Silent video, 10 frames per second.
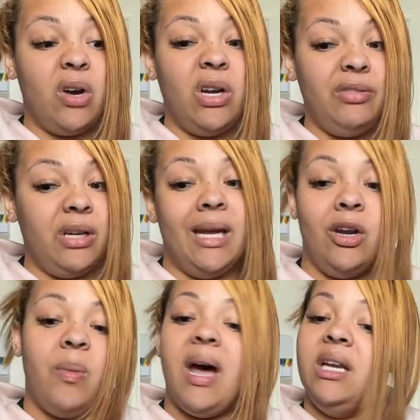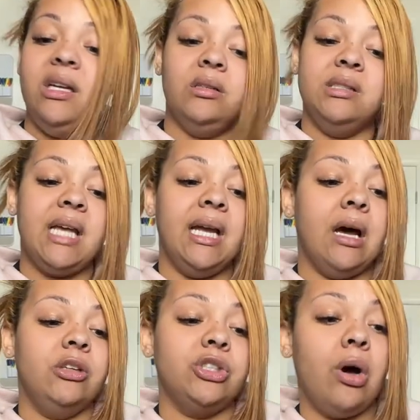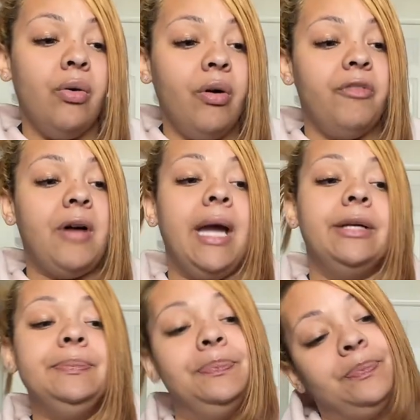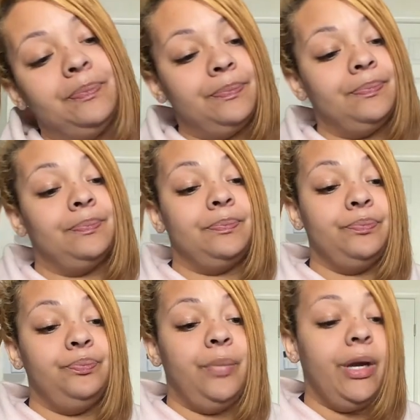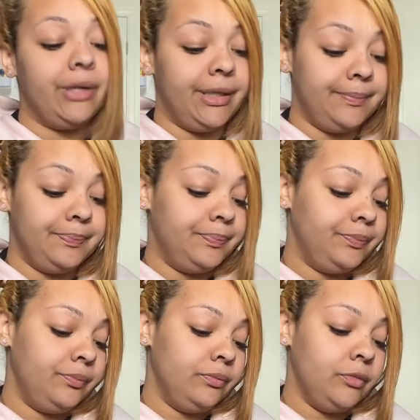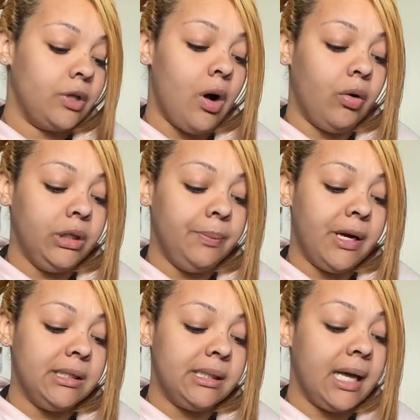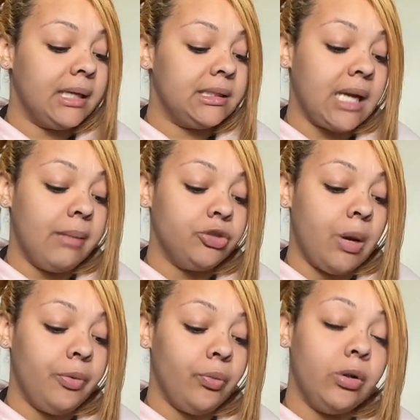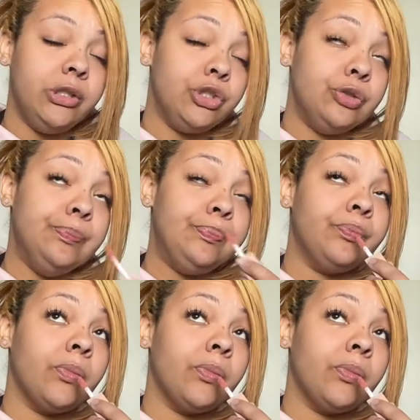Don't ever let nobody take out your fire. Period. The only person that can stop, drop, and roll is you.